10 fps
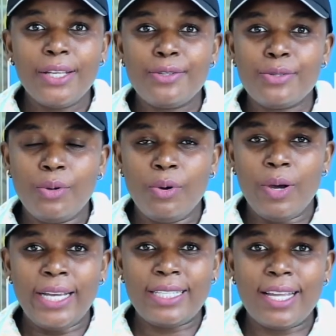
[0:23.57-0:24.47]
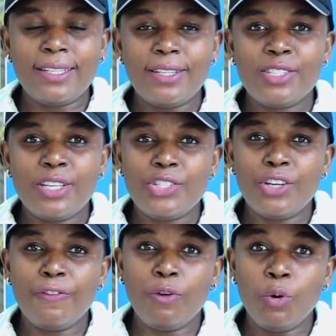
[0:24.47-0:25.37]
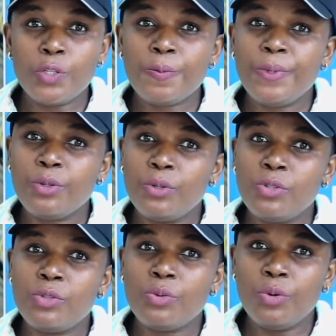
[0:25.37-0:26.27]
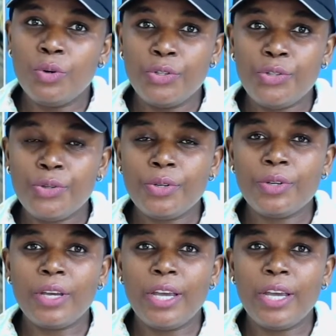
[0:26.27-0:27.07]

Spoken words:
So I started searching for hospitals to go to,